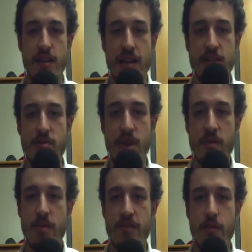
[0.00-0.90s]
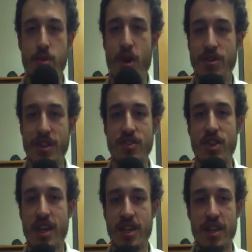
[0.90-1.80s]
it's been a bit of a process
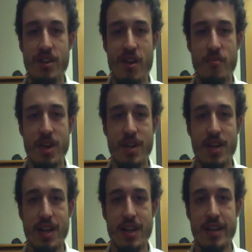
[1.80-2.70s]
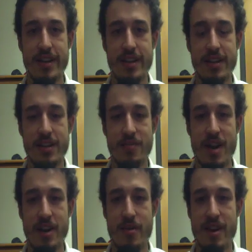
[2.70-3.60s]
getting here. I've been uh,
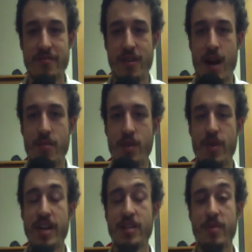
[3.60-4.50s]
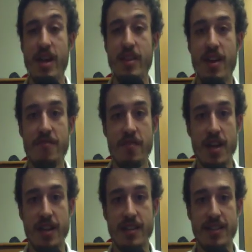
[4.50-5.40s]
running around for a couple of weeks, but I think I
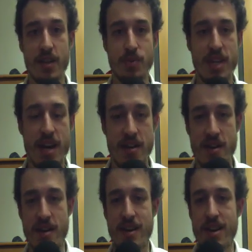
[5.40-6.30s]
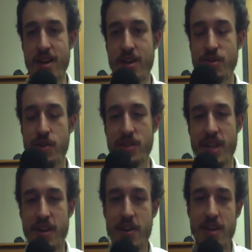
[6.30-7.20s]
finally settled down. As soon as
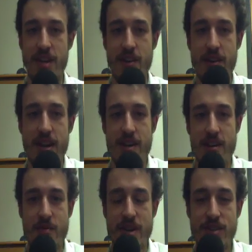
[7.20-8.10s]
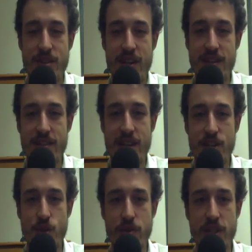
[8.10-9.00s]
I got here, I went to the
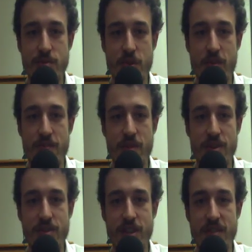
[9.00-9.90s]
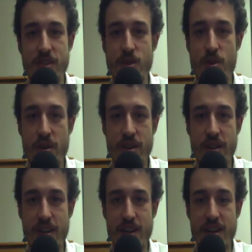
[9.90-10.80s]
International Lisp Conference to give a talk
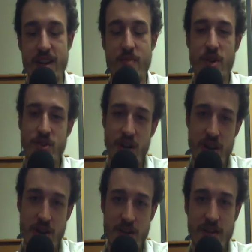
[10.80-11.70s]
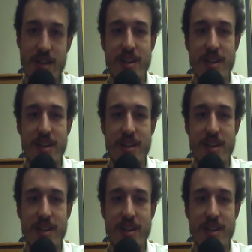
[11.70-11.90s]
in Montreal,